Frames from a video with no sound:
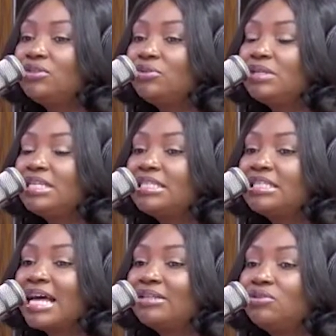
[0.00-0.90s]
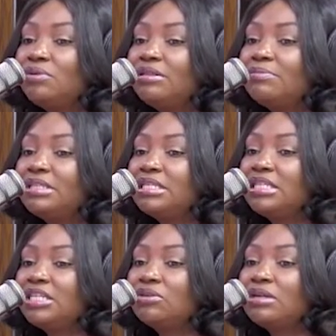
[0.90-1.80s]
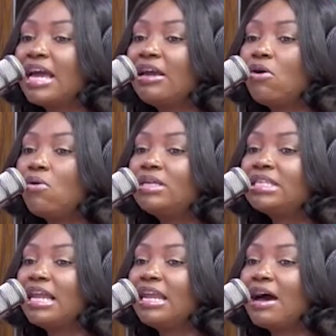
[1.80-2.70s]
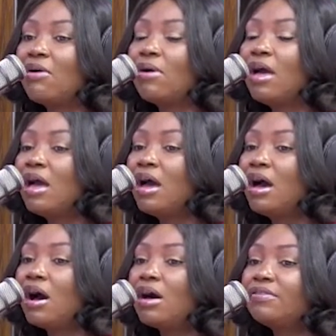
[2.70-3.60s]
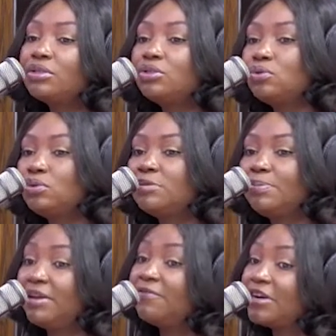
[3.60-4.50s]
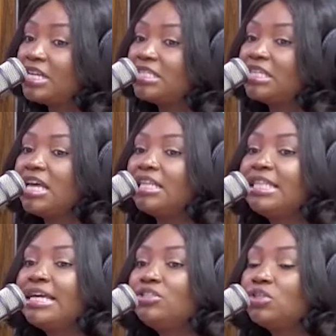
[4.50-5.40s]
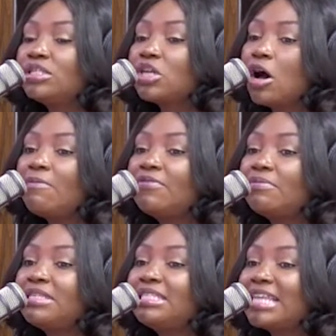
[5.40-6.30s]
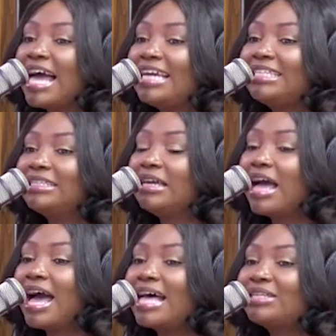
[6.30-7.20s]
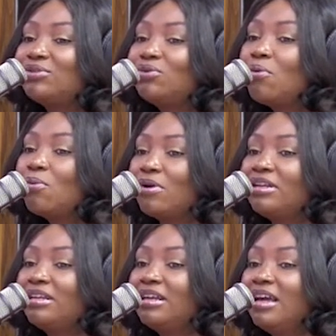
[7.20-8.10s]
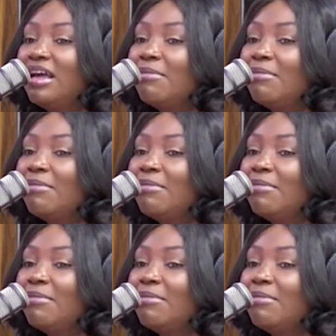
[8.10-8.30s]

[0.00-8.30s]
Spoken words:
I do is that during the presentation, I always allow others to speak first, then just come from the side as no one,